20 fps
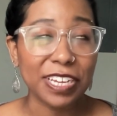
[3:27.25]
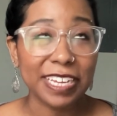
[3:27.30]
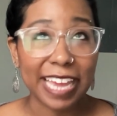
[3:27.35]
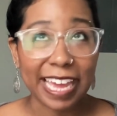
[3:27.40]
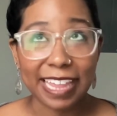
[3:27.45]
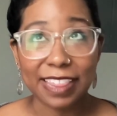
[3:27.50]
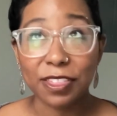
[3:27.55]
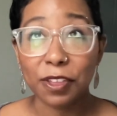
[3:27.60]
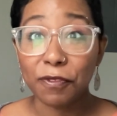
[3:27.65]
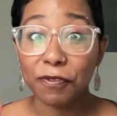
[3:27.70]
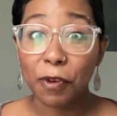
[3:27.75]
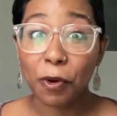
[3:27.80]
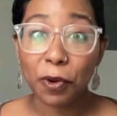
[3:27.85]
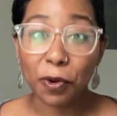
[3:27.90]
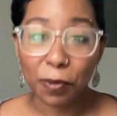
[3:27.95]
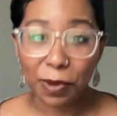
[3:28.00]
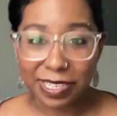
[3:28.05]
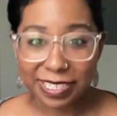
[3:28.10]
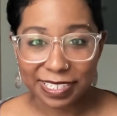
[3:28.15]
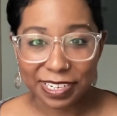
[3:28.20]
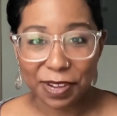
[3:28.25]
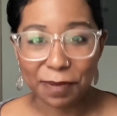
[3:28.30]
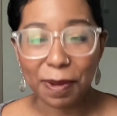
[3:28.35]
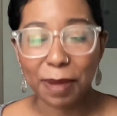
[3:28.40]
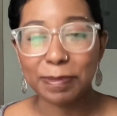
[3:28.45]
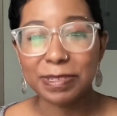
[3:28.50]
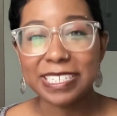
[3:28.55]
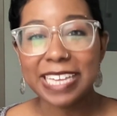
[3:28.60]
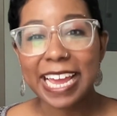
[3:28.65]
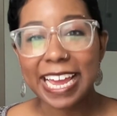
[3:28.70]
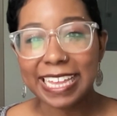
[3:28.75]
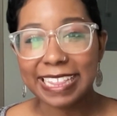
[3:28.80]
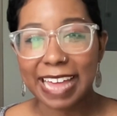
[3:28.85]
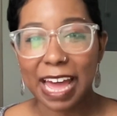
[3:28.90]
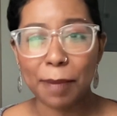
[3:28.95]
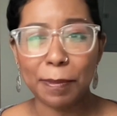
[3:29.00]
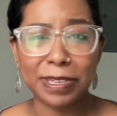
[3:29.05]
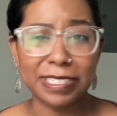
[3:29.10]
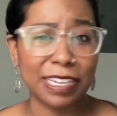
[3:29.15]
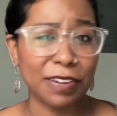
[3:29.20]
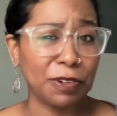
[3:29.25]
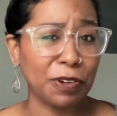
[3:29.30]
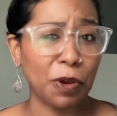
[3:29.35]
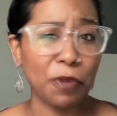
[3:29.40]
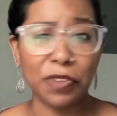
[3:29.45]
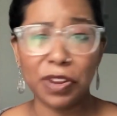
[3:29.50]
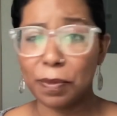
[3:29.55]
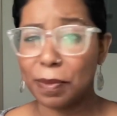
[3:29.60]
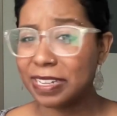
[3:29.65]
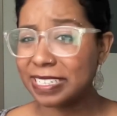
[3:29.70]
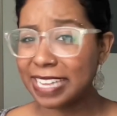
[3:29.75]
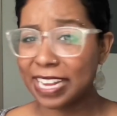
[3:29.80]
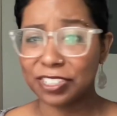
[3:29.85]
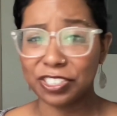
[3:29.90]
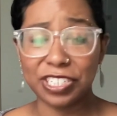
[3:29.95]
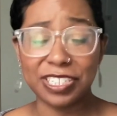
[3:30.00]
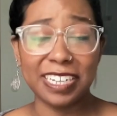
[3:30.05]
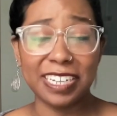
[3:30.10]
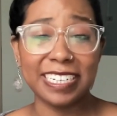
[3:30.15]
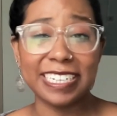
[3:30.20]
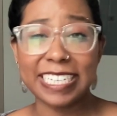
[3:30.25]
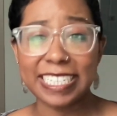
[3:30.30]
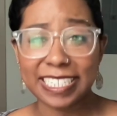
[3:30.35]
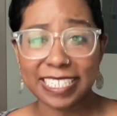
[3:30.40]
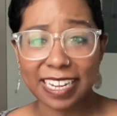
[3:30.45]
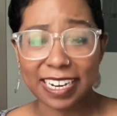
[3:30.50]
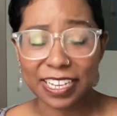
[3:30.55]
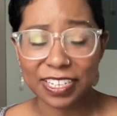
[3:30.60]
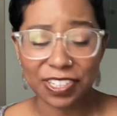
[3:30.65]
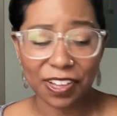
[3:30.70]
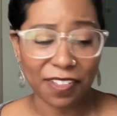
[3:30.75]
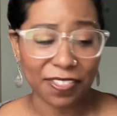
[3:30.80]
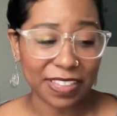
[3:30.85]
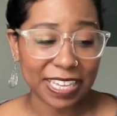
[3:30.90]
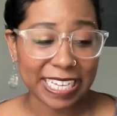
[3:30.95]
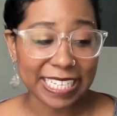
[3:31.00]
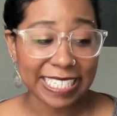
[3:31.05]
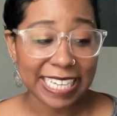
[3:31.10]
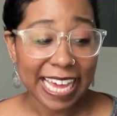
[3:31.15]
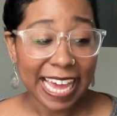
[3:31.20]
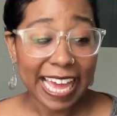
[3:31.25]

again, the folk wisdom, I'm saying that because I don't know if anybody's actually done any studies on this,